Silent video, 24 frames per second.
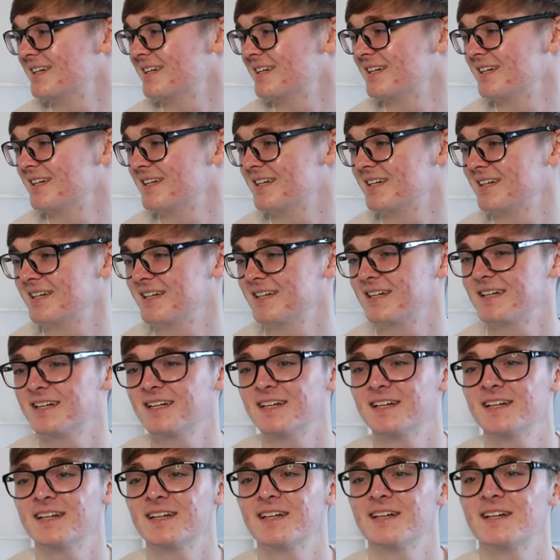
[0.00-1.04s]

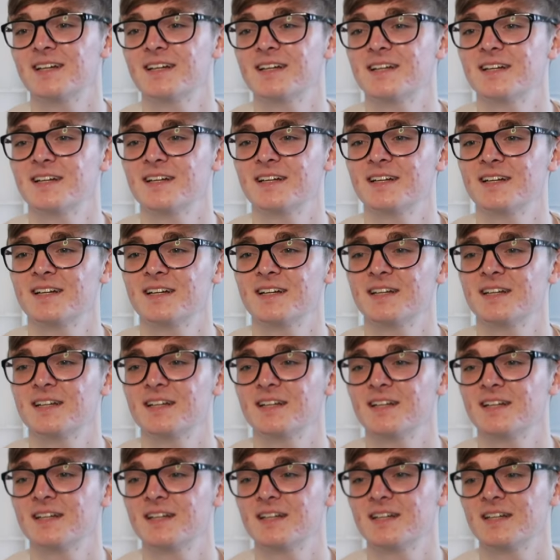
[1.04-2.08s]

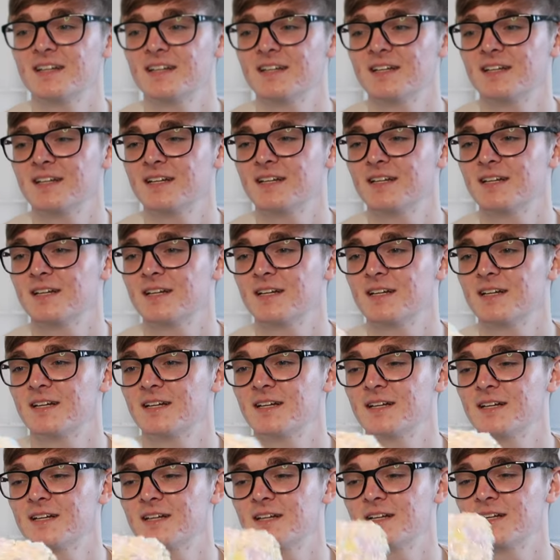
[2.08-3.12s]

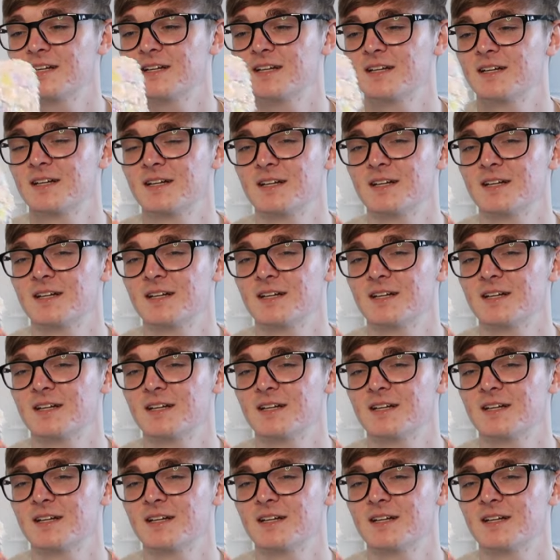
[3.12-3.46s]
(not speaking)